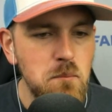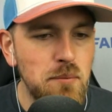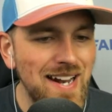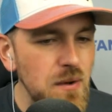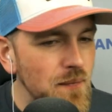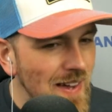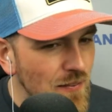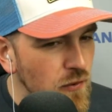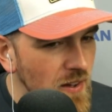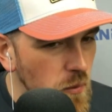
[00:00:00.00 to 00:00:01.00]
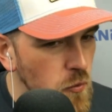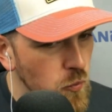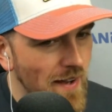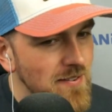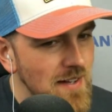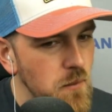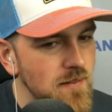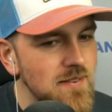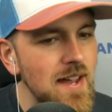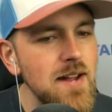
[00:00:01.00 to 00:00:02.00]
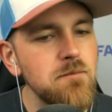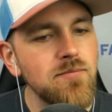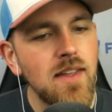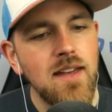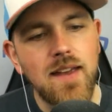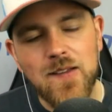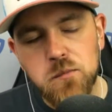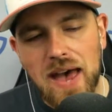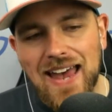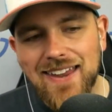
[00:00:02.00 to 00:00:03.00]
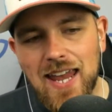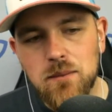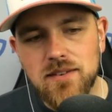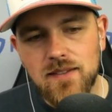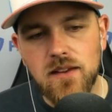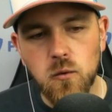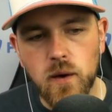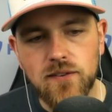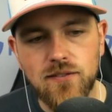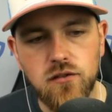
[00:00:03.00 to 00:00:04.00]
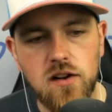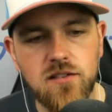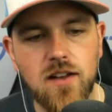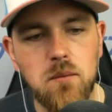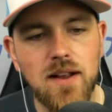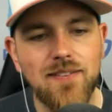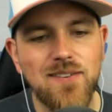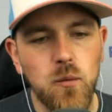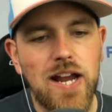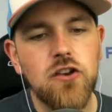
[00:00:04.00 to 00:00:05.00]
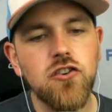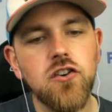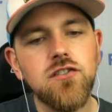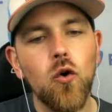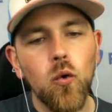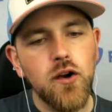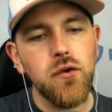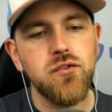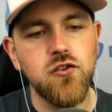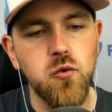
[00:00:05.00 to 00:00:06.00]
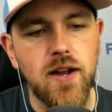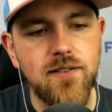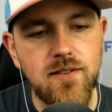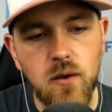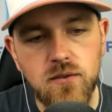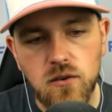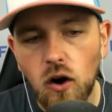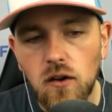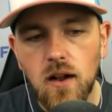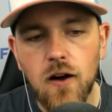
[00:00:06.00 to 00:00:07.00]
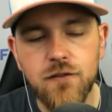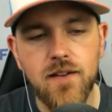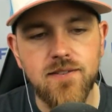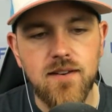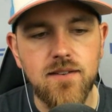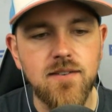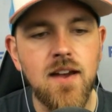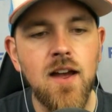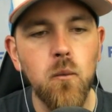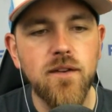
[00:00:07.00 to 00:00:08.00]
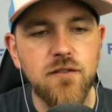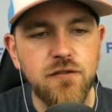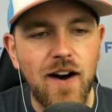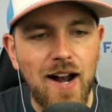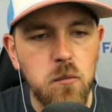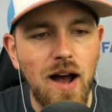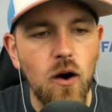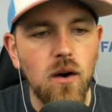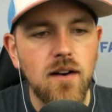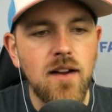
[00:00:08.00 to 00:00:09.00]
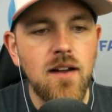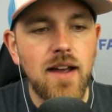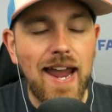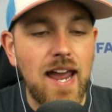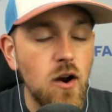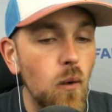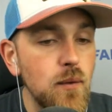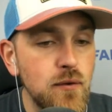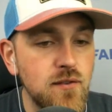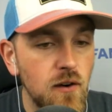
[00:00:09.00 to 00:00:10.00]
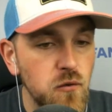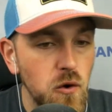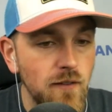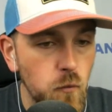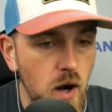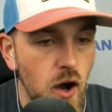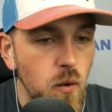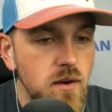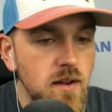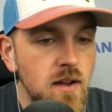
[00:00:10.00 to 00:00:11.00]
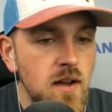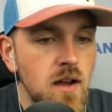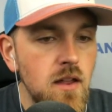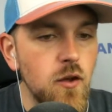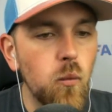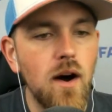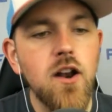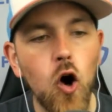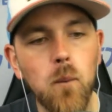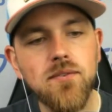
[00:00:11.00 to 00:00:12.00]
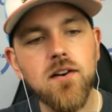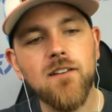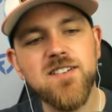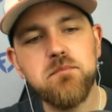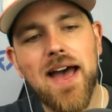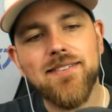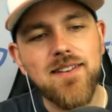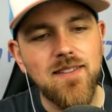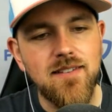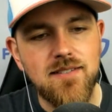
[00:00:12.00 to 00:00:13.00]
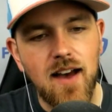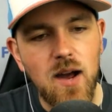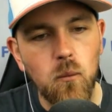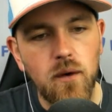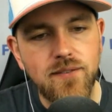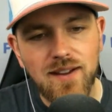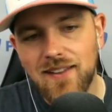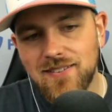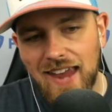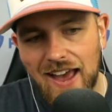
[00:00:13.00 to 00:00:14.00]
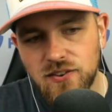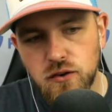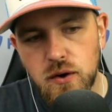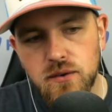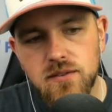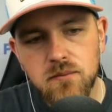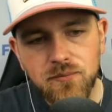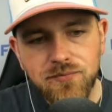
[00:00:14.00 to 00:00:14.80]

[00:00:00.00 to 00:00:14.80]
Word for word: but I don't think he's fully regressed, I would say. His bad games in the recent stretch have come against the Rangers, Orioles, and Twins. Those are all offenses with some firepower, and all those starts were on the road. The one home start for Bassitt in this time was against the Astros.